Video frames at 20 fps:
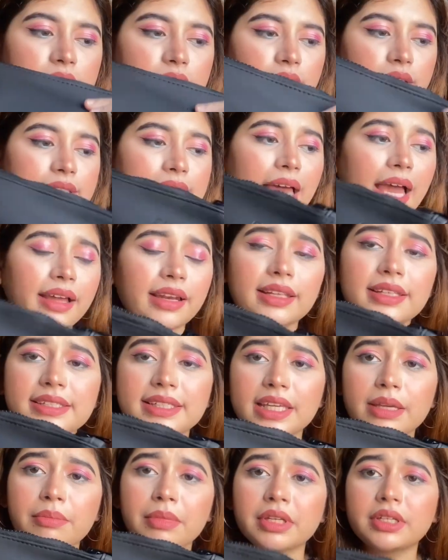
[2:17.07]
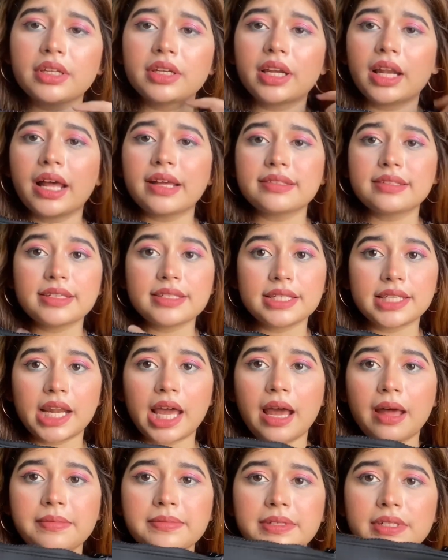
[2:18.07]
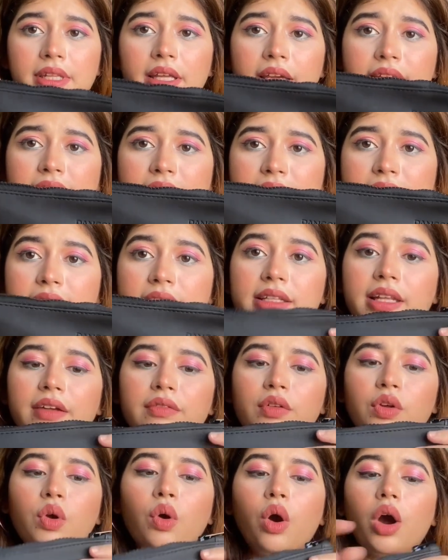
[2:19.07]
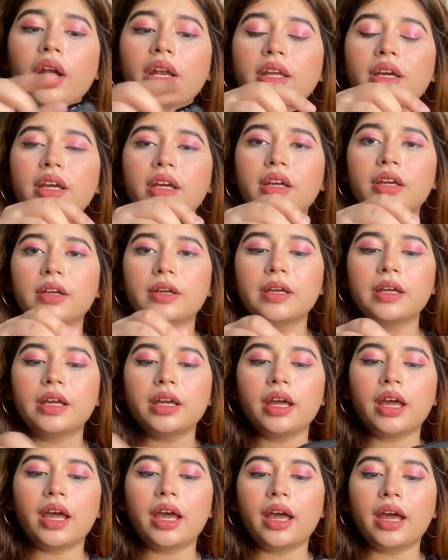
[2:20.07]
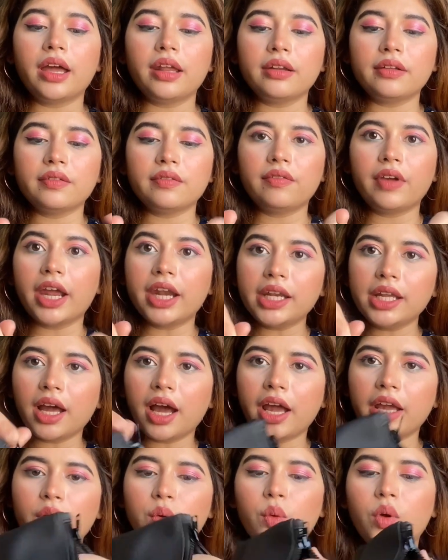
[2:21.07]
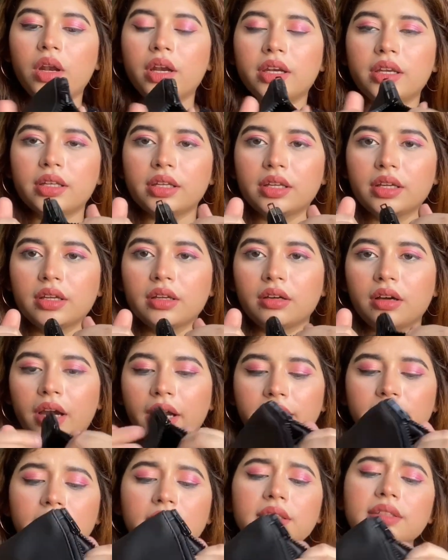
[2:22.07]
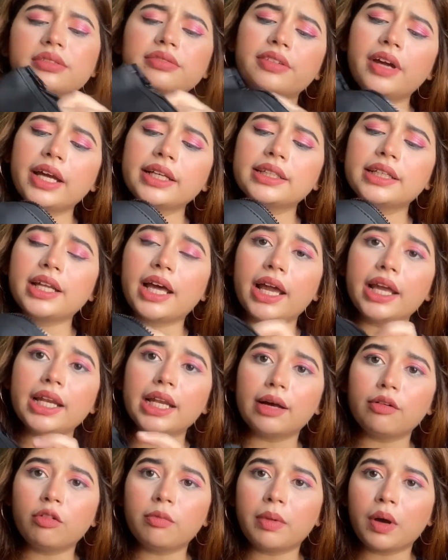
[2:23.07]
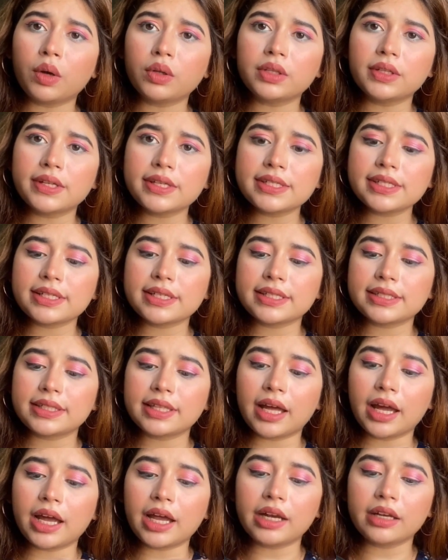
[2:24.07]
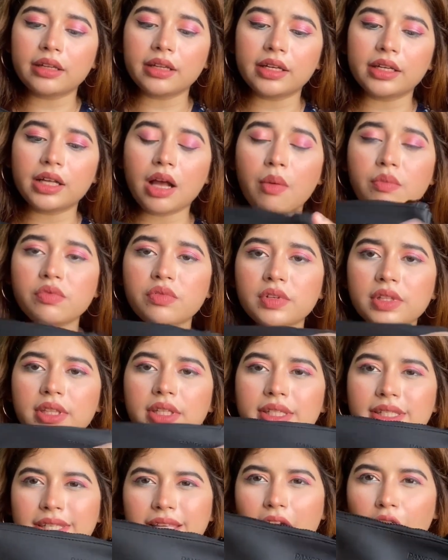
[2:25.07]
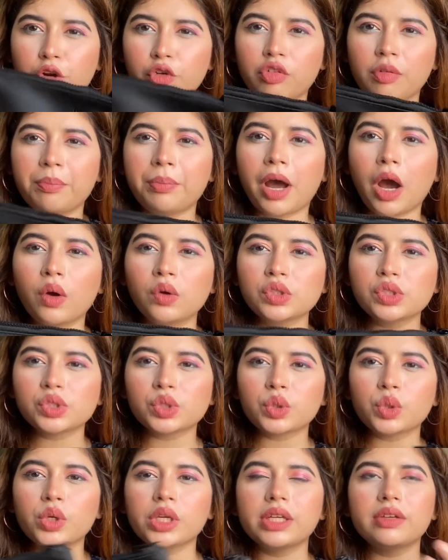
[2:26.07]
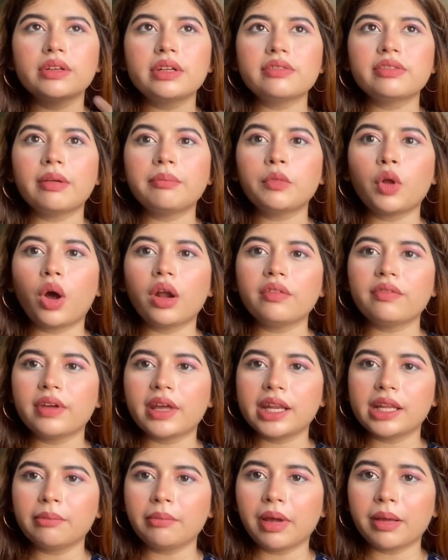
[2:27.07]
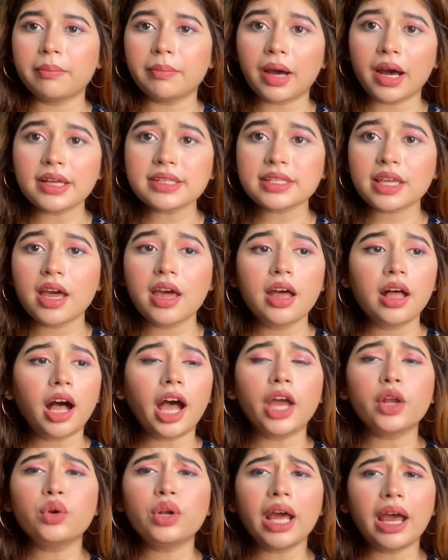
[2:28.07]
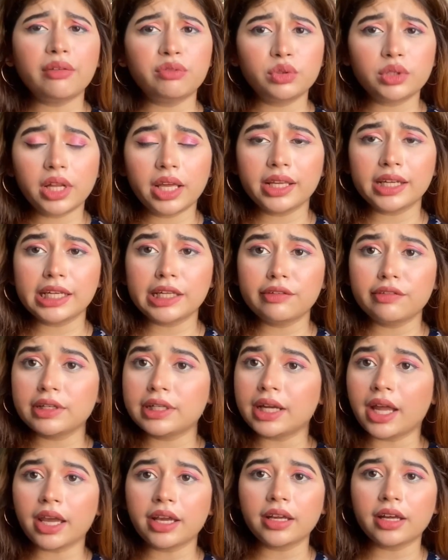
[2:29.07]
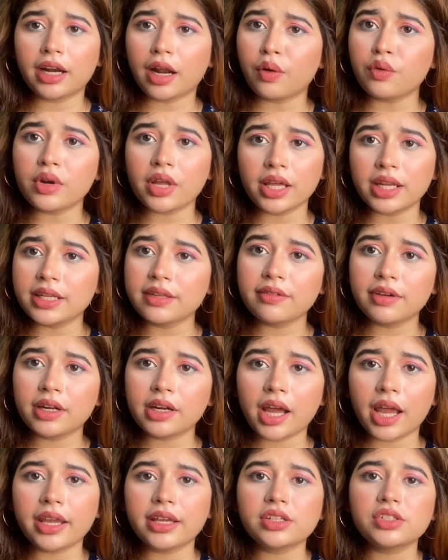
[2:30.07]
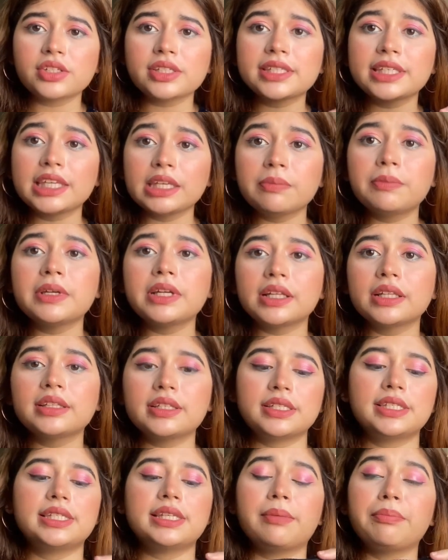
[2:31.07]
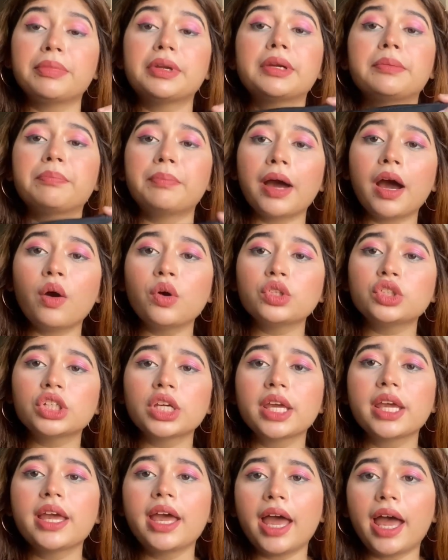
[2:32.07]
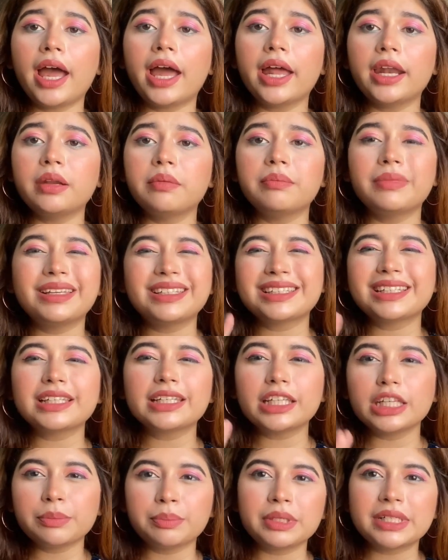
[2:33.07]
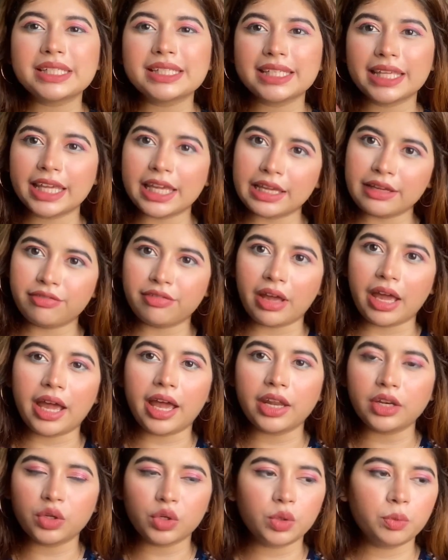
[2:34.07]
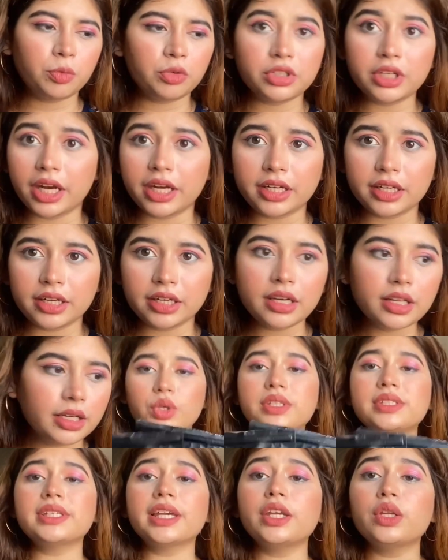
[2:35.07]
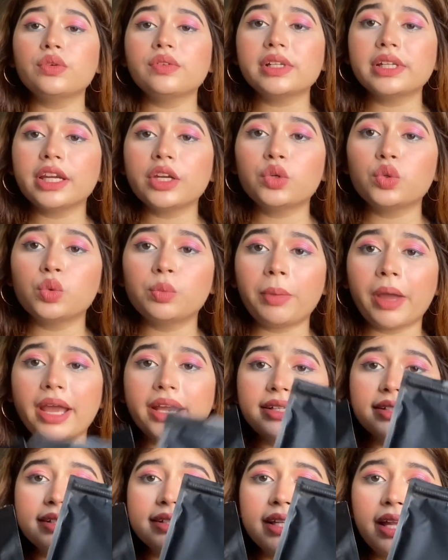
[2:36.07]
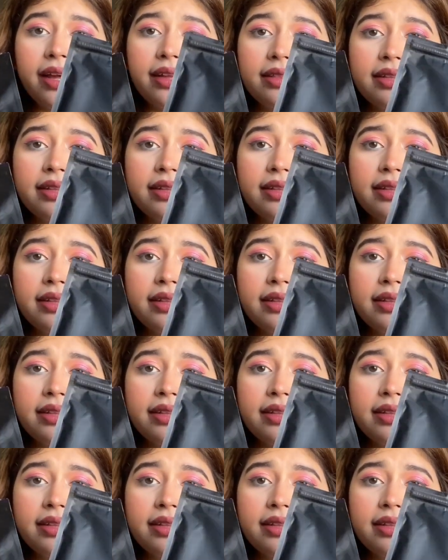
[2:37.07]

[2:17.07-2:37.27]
exactly the same material as the straps, the accessory that we got, and very high quality. I think the fact that I love about this is that it comes with this kind of a pouch, so even if I'm not wearing my mask, I don't have to like leave it lying around anywhere. I can just keep it in this separate pouch and basically keep it safe and protected. So inside you will get 2 packages like